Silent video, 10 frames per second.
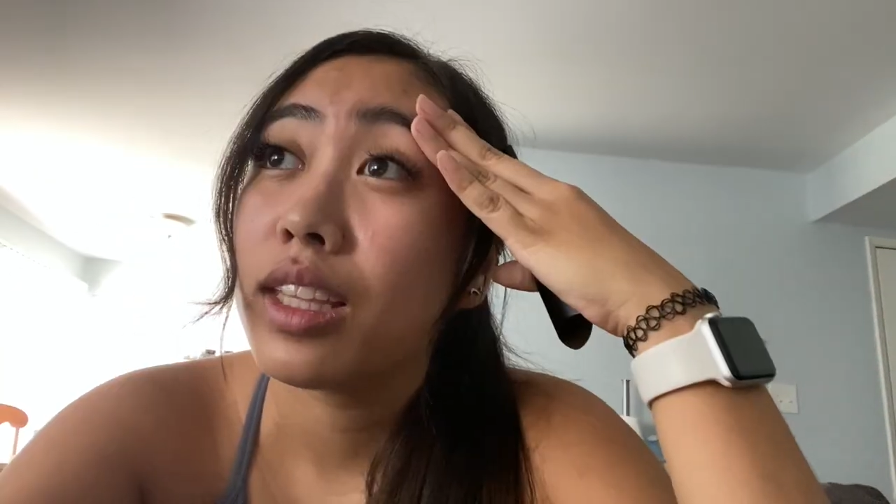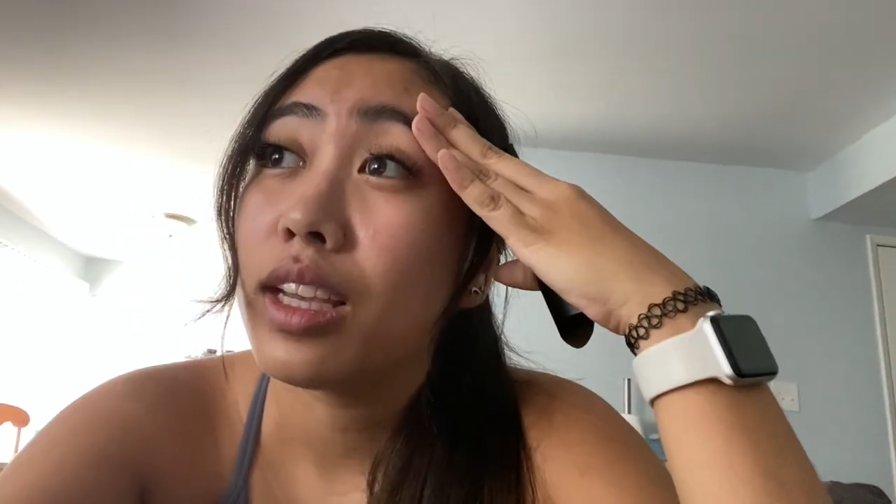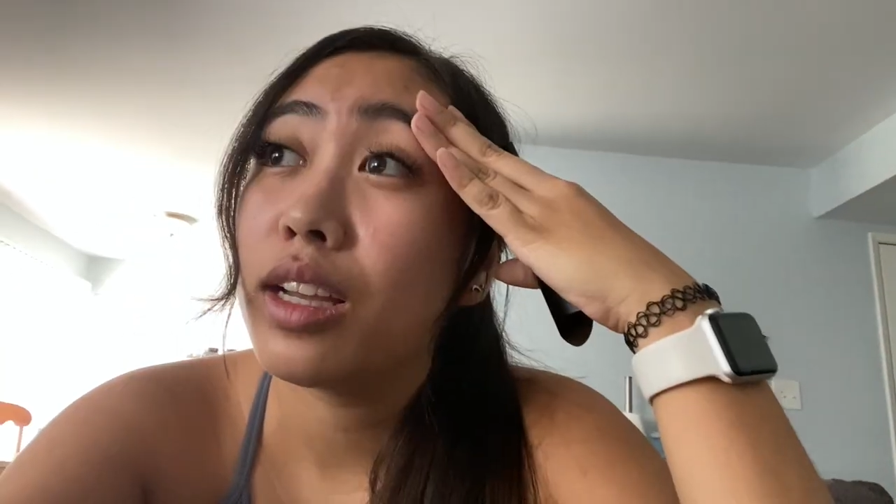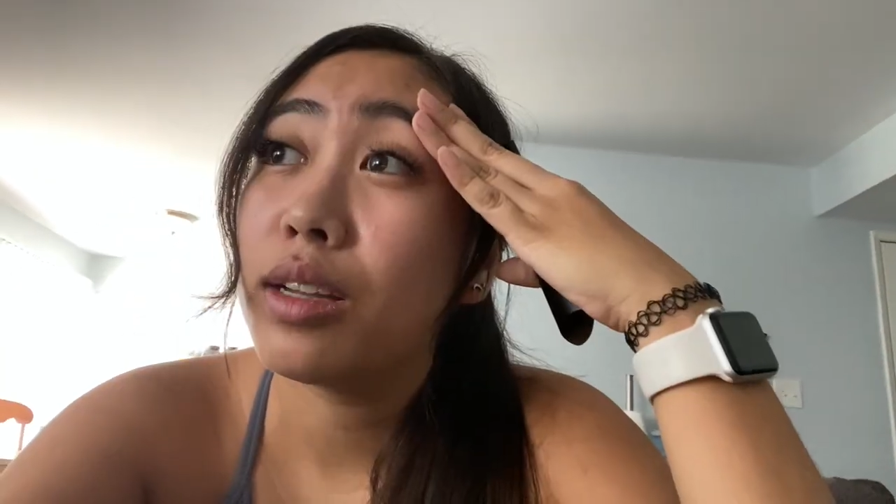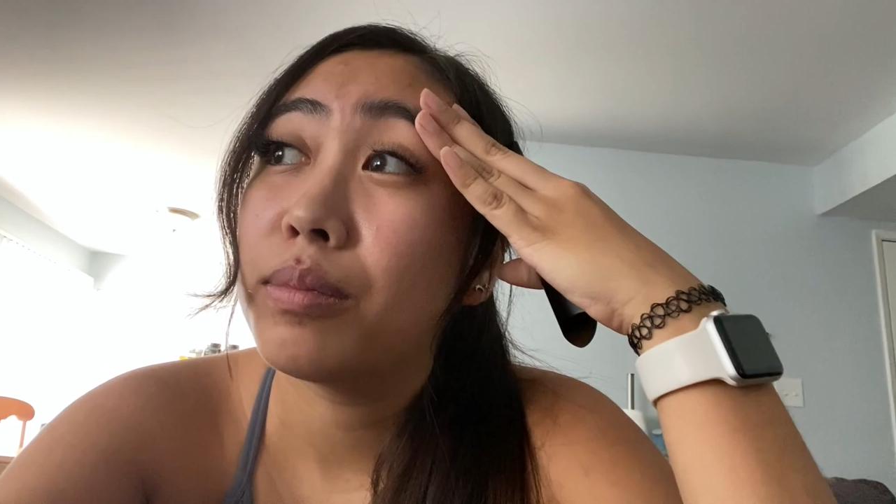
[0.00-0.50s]

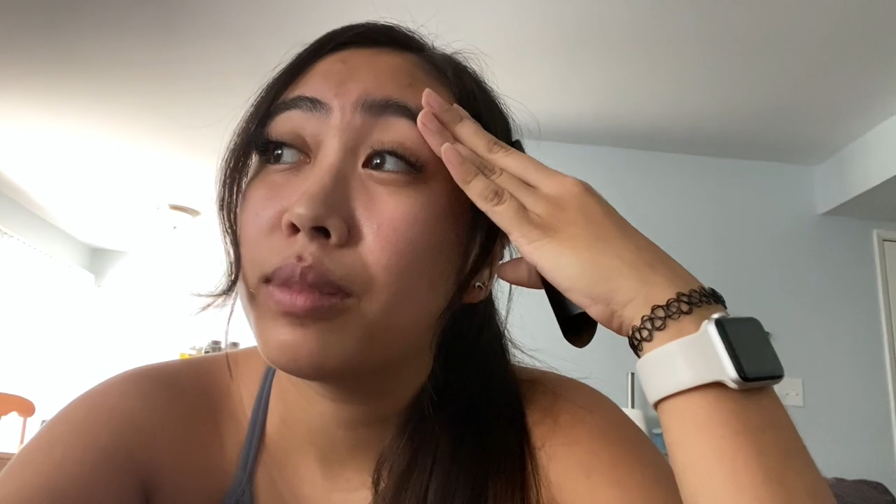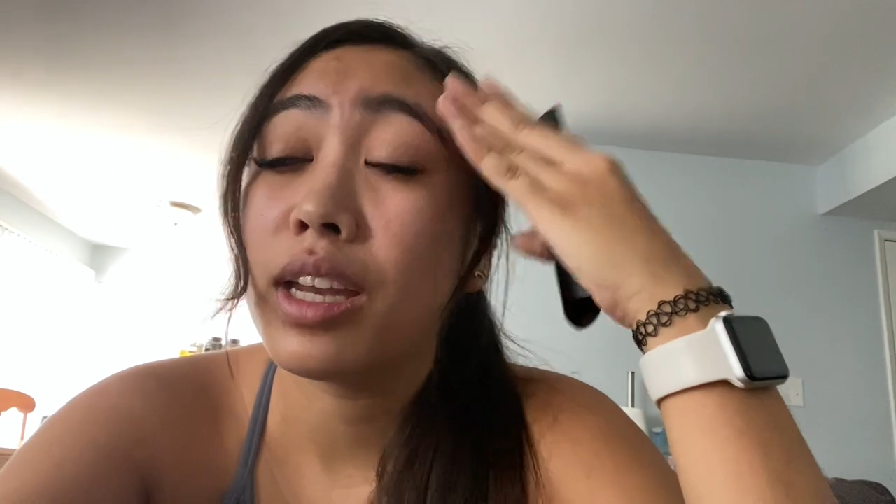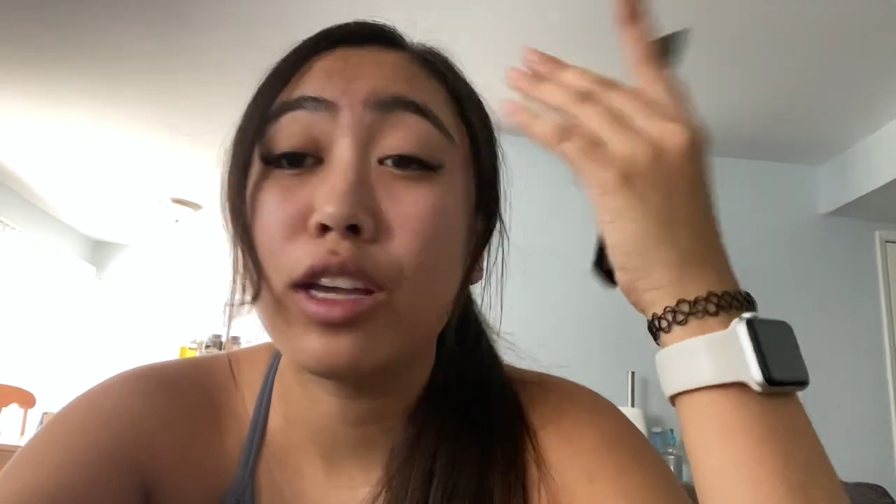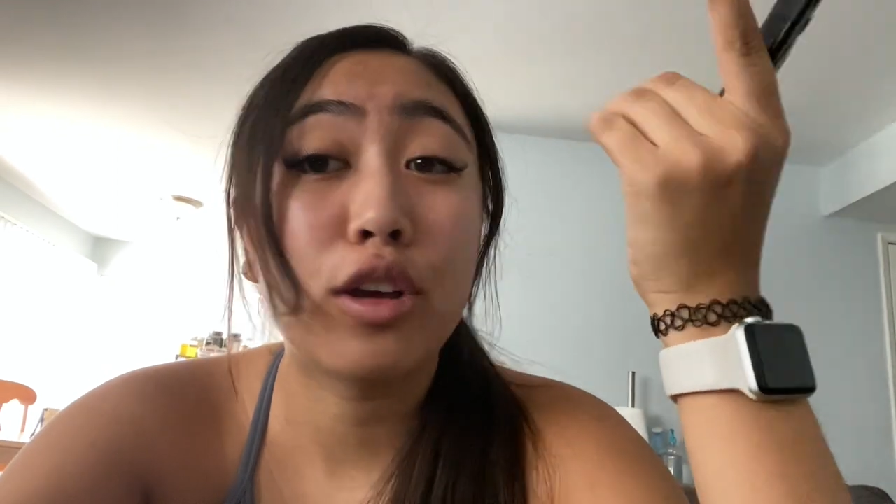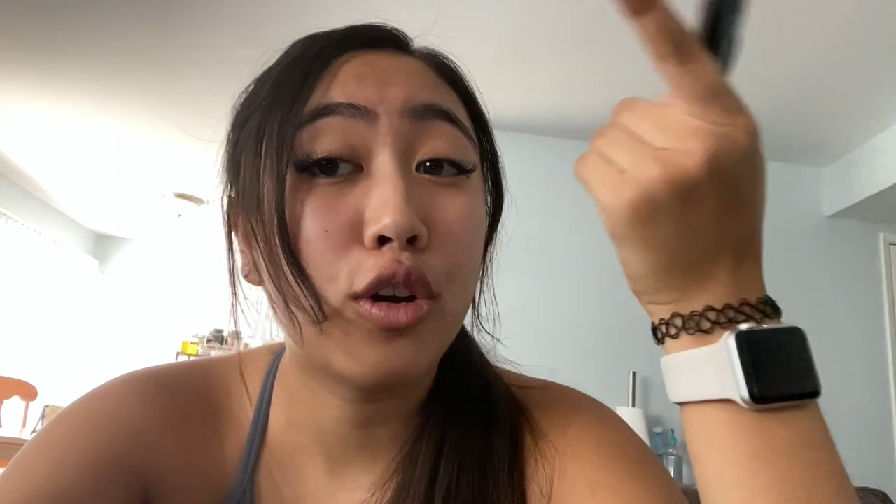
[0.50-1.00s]
I'm
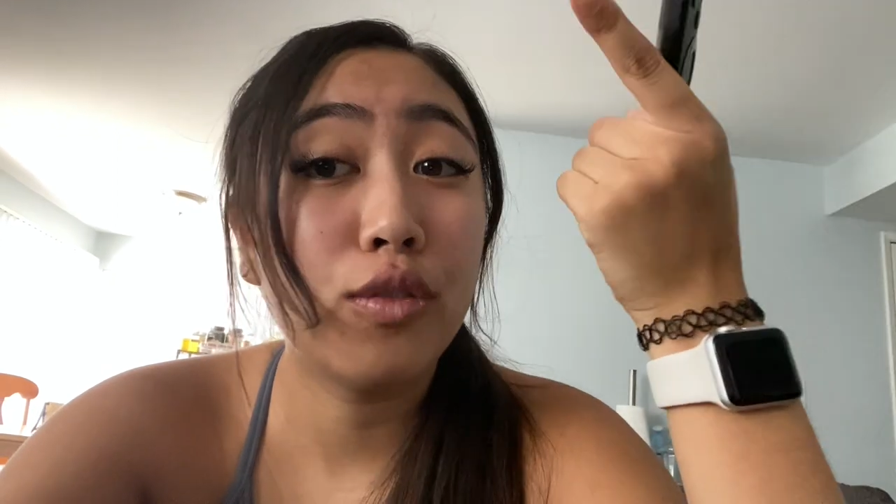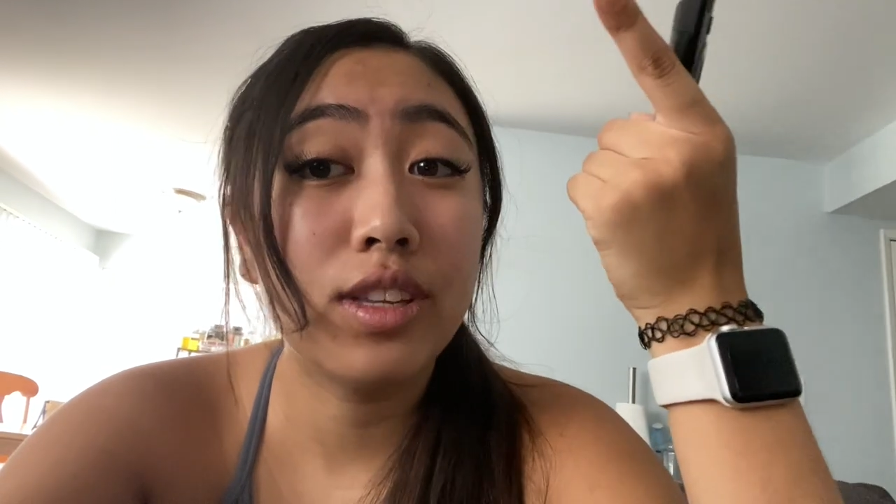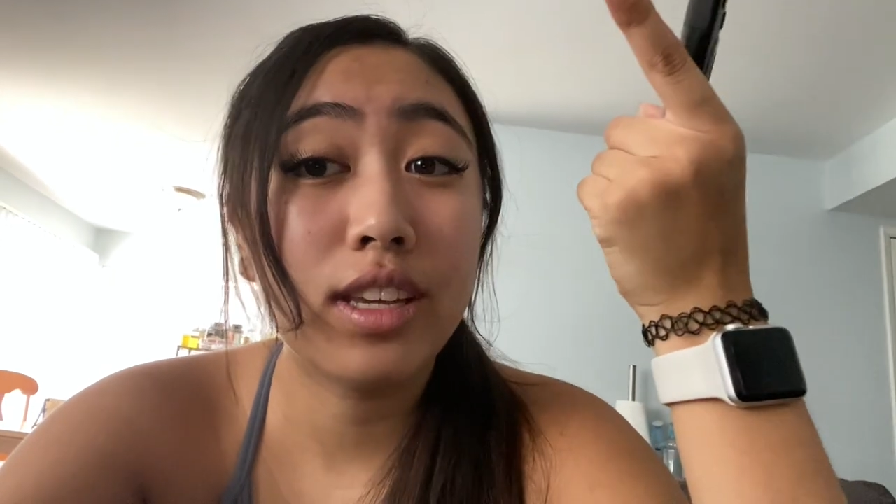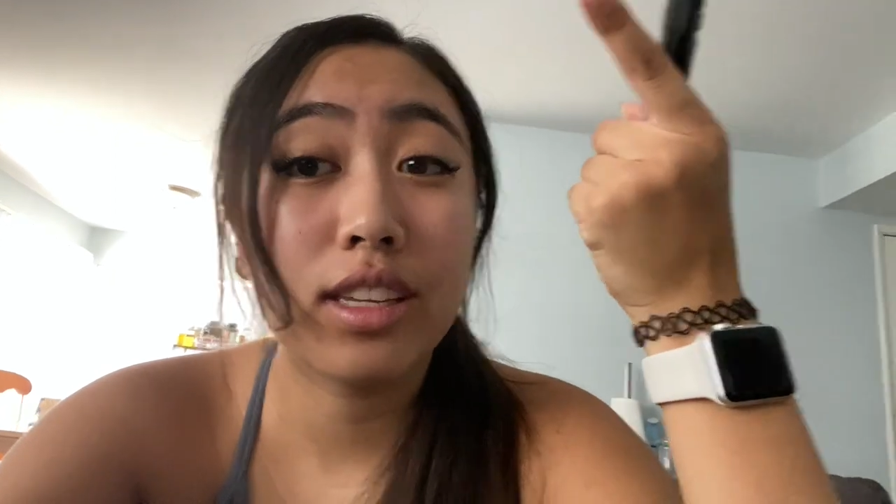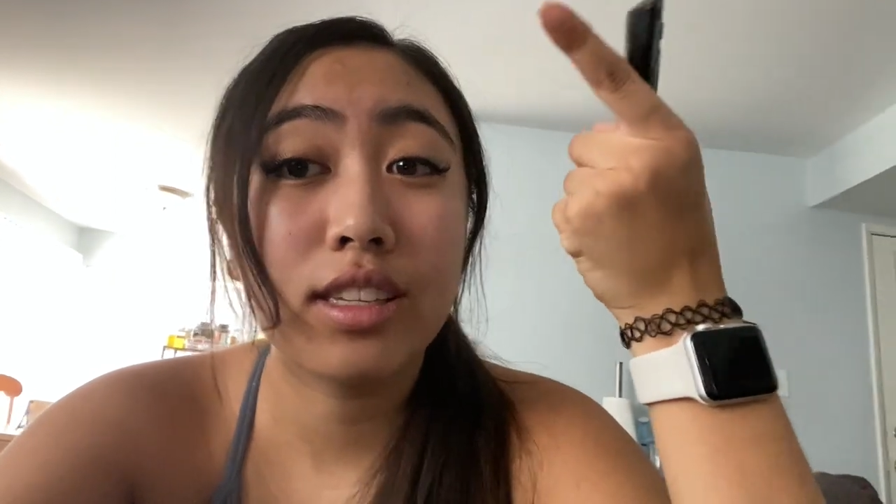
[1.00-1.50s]
getting a COVID
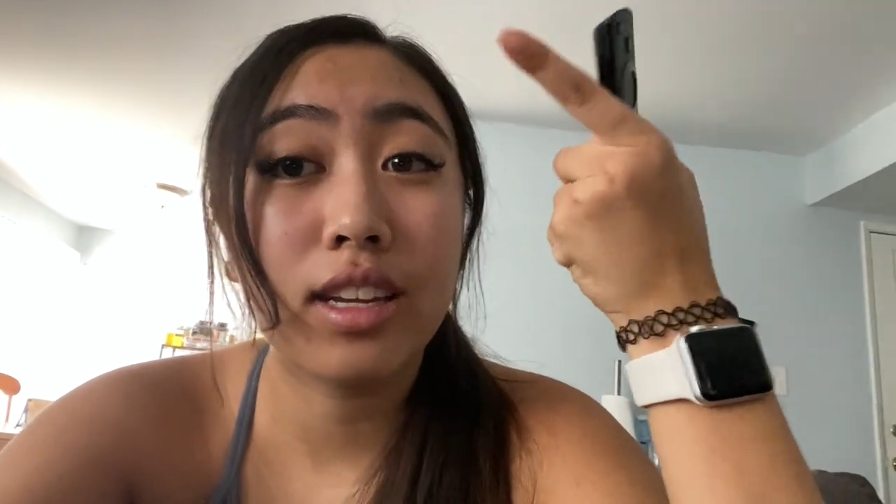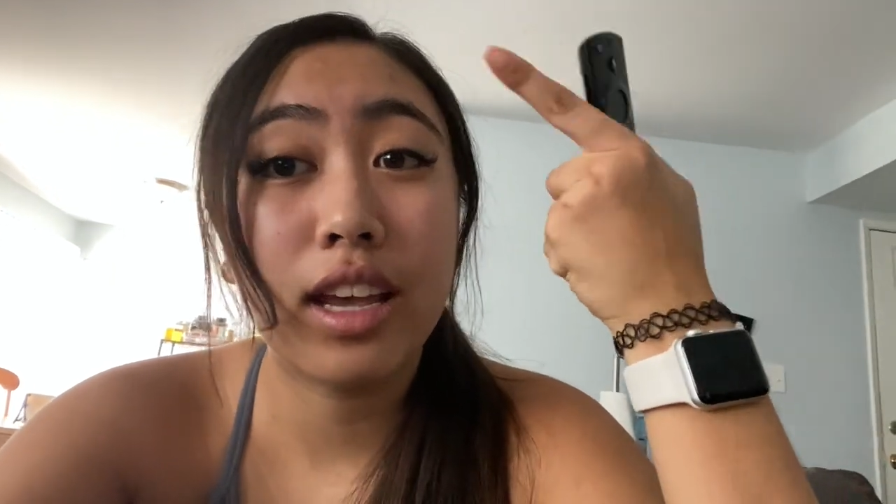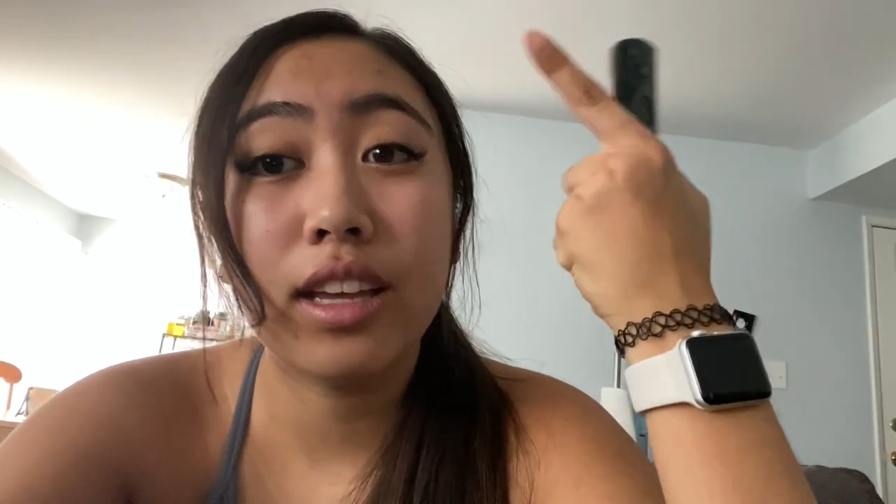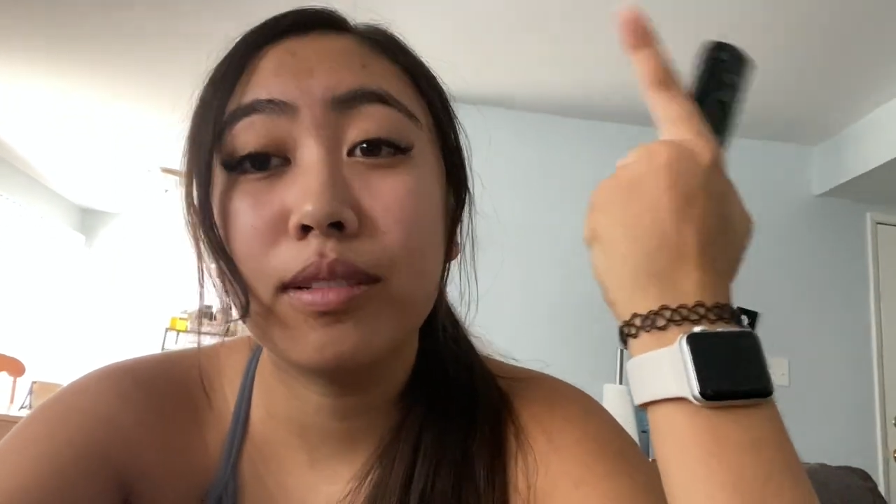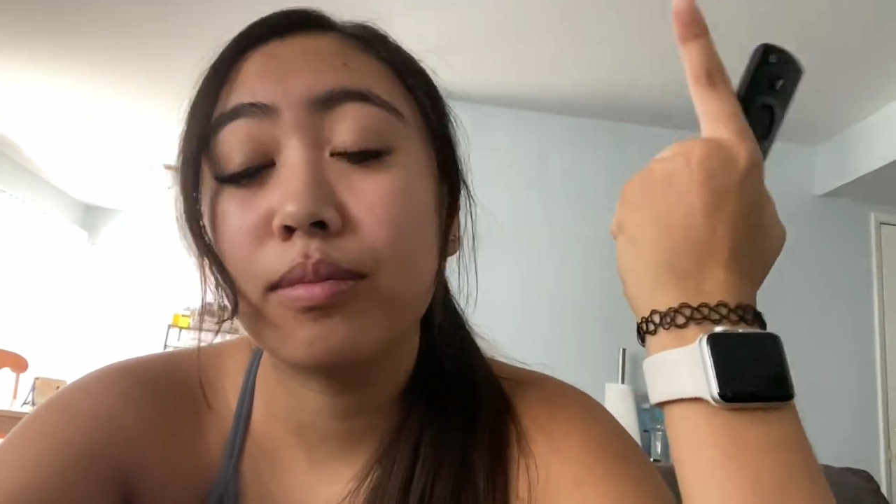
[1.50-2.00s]
test
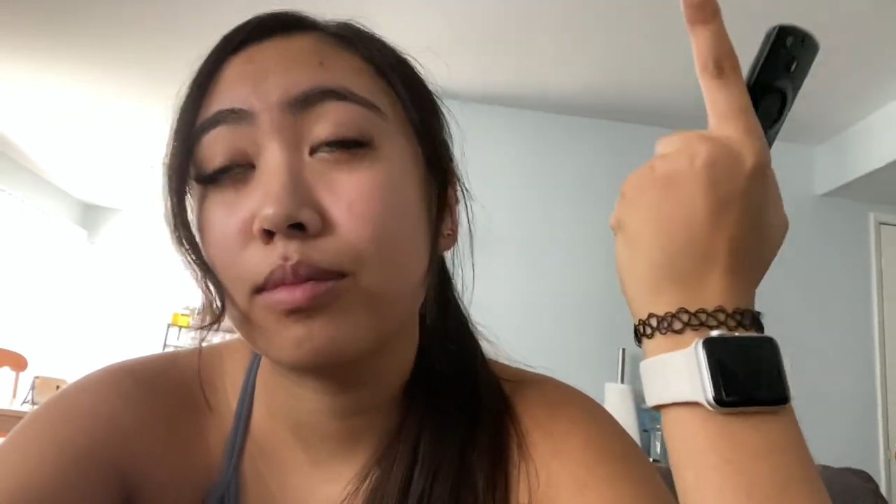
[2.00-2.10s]
today,